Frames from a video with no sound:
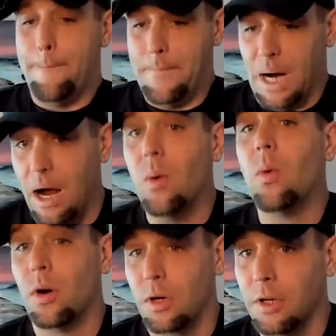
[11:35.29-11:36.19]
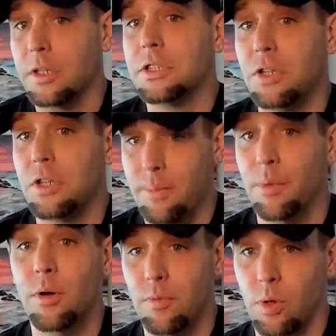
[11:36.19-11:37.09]
but we're going to start
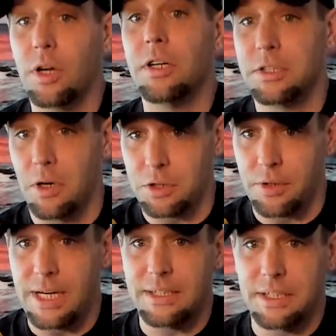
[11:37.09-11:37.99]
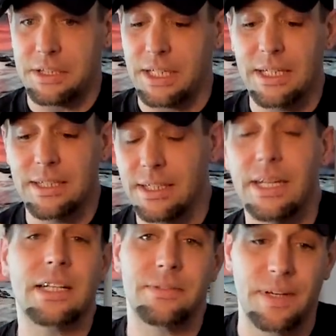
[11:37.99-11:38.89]
transitioning into the
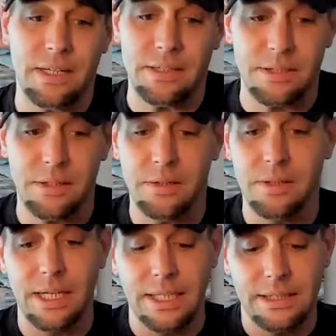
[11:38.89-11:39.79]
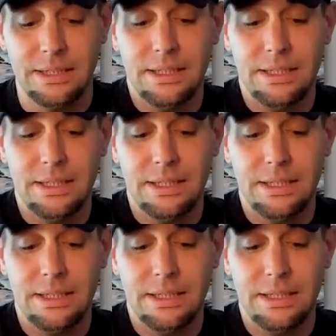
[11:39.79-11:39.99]
next phase here. Okay.